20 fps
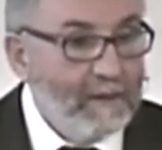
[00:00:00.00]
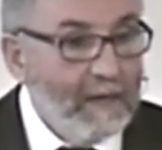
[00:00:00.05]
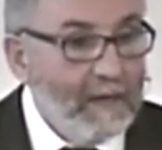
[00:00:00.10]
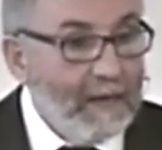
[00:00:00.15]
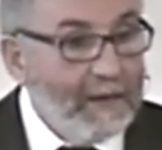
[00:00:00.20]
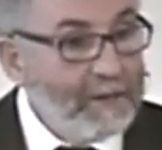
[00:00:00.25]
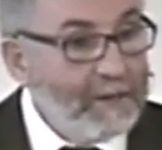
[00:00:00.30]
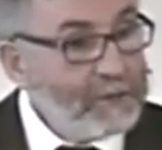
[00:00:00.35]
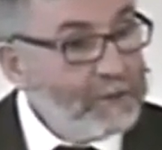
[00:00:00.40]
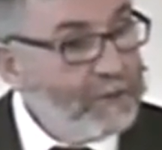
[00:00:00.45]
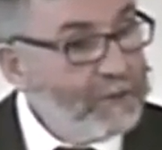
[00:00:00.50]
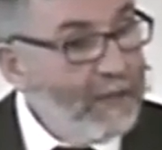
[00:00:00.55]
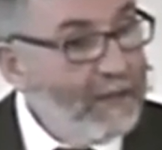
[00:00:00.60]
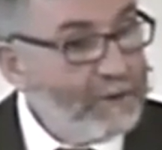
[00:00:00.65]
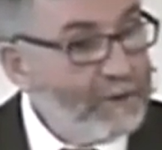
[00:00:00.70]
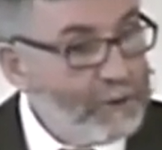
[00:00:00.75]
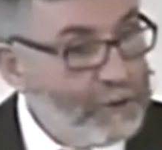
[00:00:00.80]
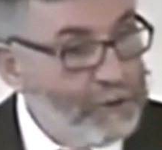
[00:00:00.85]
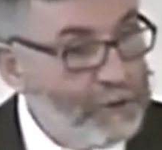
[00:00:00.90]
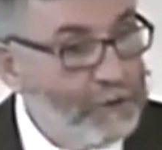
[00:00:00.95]
And isn't
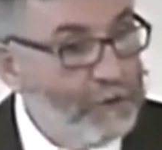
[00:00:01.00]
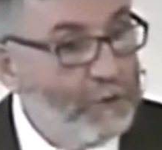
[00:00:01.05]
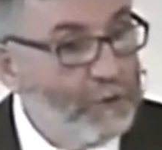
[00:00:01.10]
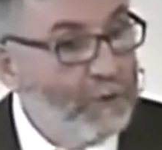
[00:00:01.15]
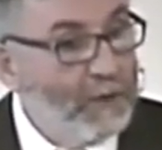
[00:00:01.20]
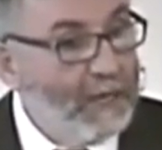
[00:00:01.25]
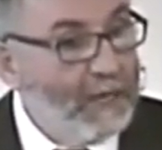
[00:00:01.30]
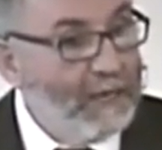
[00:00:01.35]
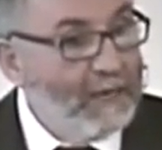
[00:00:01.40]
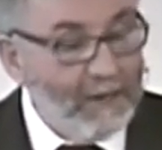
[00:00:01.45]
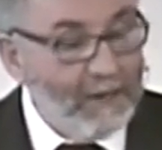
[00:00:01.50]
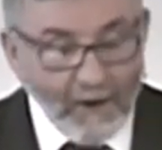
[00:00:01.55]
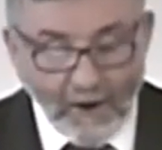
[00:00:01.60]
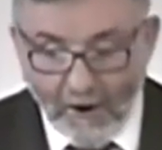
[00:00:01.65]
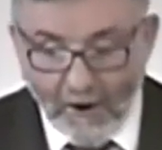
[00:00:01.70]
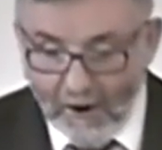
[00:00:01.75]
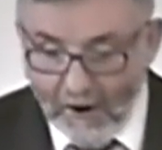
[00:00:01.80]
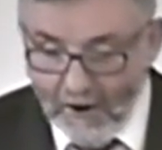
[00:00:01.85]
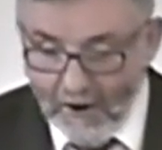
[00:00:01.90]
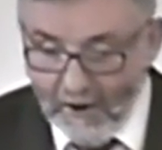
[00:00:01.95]
that true in
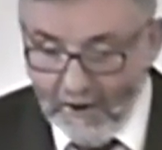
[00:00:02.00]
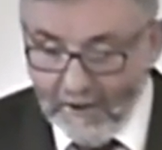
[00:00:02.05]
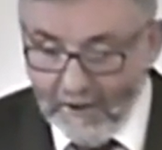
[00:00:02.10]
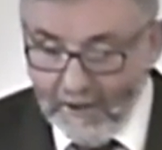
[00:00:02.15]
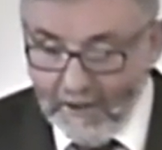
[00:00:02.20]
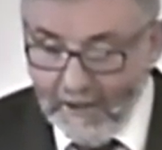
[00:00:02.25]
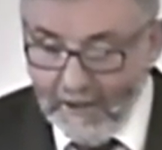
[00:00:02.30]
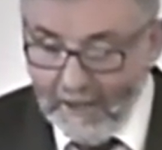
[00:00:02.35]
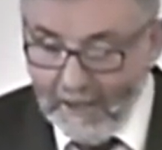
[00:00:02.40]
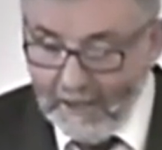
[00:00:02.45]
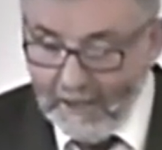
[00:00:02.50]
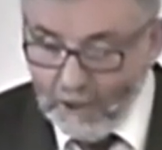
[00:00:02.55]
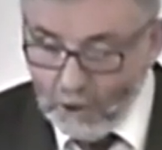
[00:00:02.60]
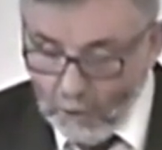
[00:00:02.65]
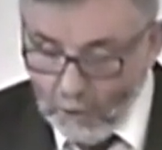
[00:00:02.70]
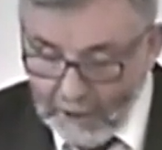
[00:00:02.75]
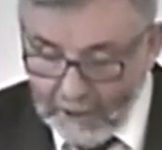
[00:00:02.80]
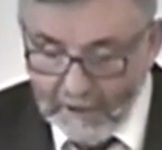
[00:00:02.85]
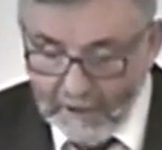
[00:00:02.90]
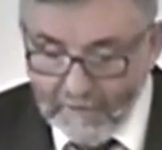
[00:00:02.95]
our
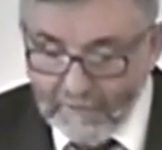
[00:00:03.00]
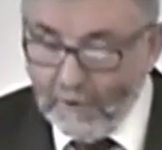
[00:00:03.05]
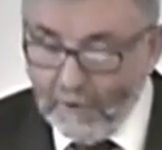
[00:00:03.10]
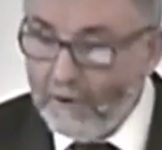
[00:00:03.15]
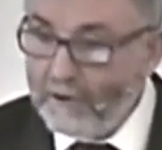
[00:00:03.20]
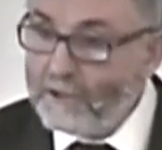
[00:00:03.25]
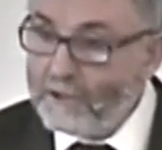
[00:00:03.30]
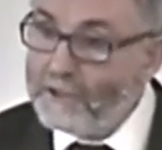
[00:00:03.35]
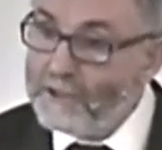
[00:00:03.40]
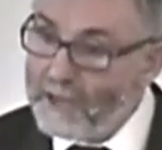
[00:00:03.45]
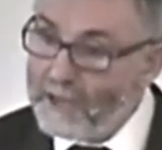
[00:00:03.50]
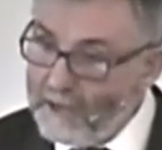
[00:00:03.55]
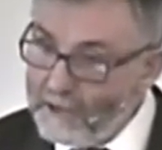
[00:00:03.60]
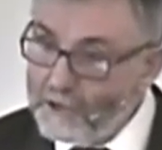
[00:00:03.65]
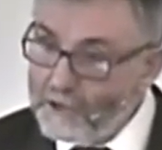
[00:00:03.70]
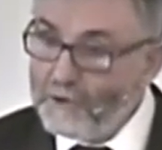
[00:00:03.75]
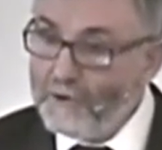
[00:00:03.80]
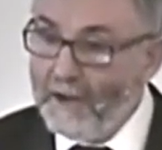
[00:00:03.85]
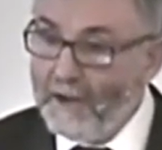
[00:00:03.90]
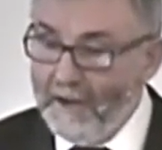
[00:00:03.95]
21st
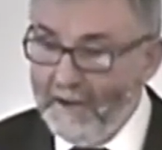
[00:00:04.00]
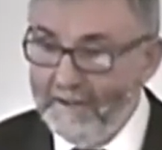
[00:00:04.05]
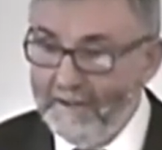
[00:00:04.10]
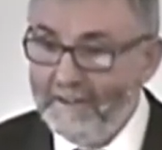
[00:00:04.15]
century?